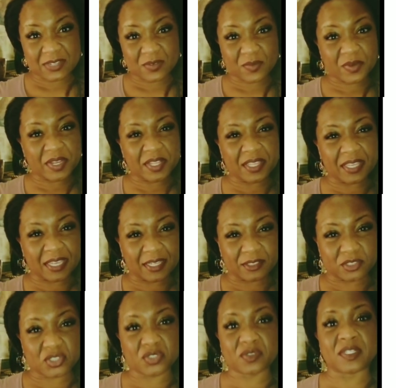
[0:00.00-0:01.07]
really
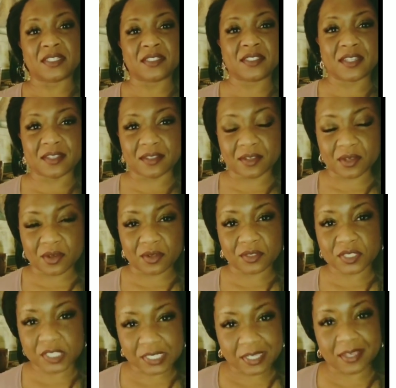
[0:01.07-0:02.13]
entrenched in the
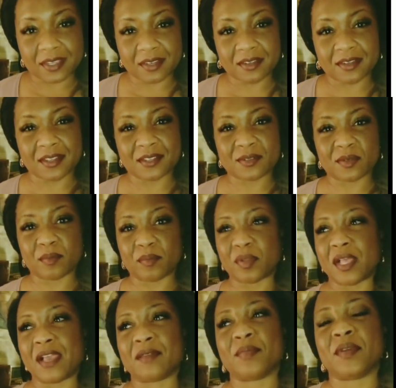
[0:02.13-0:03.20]
culture like it does with
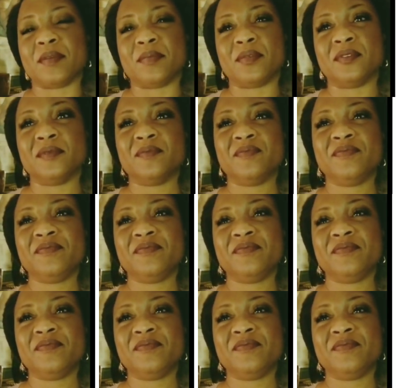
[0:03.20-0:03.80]
black people.